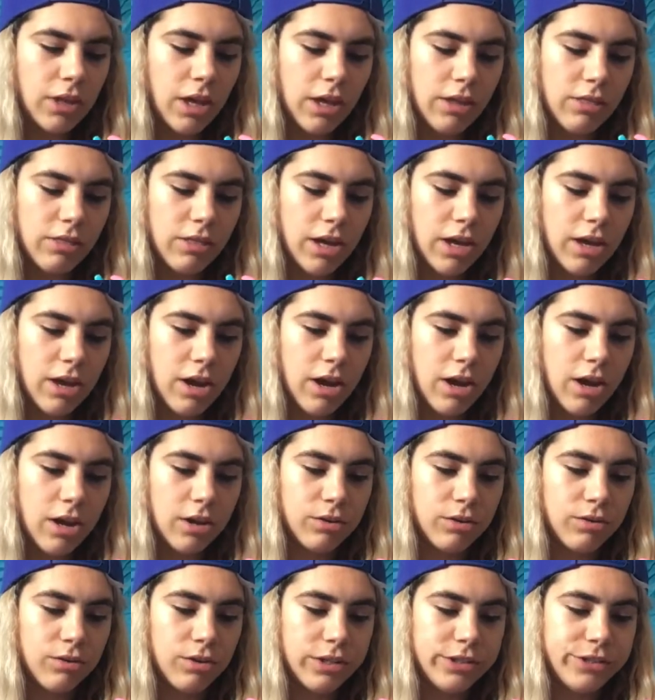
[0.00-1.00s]
And then
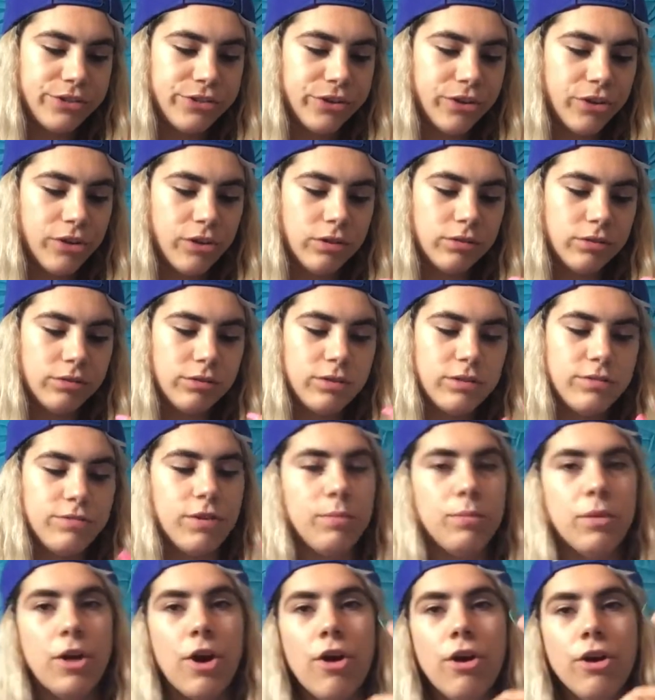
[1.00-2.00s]
Crystal is
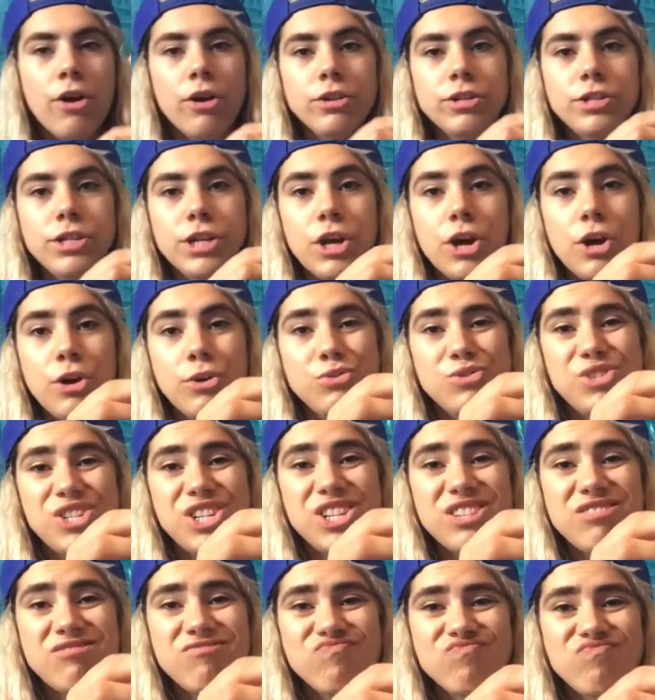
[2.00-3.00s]
from the Arctic
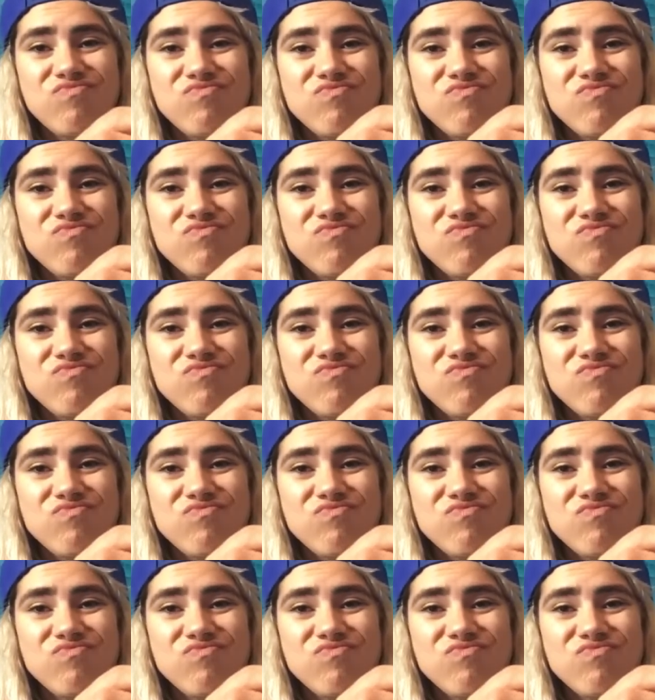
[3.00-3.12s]
Ocean.